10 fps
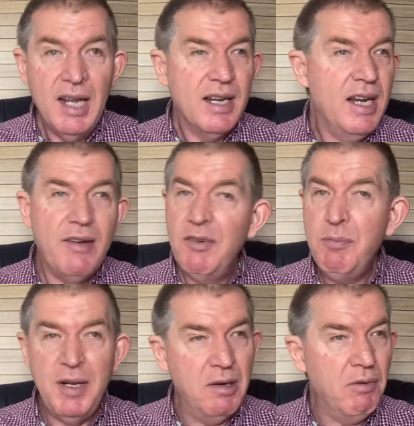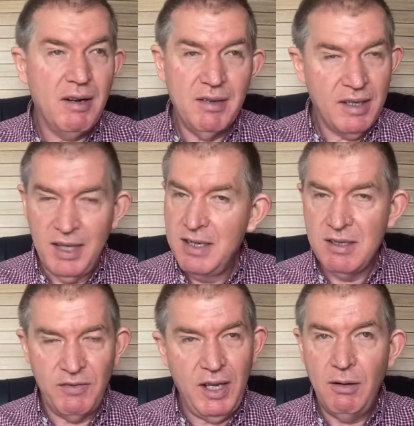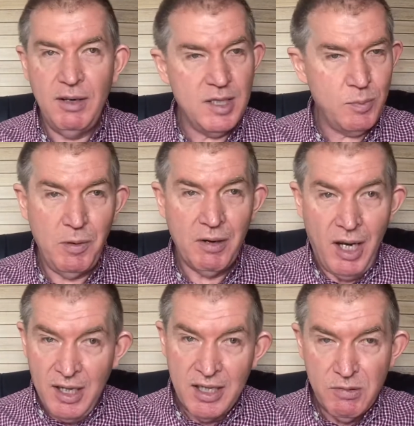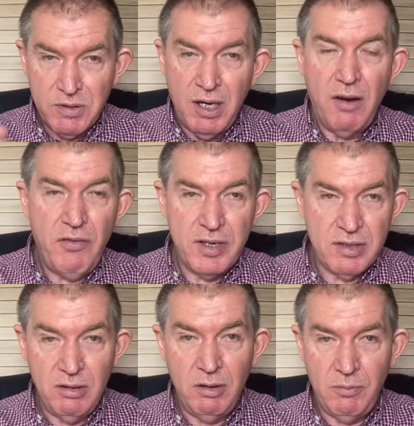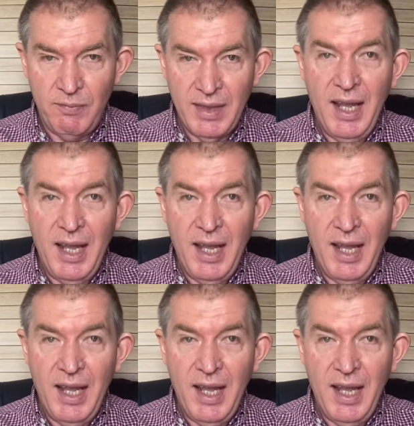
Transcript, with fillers: never been around the things of the Holy Spirit. This was over Zoom.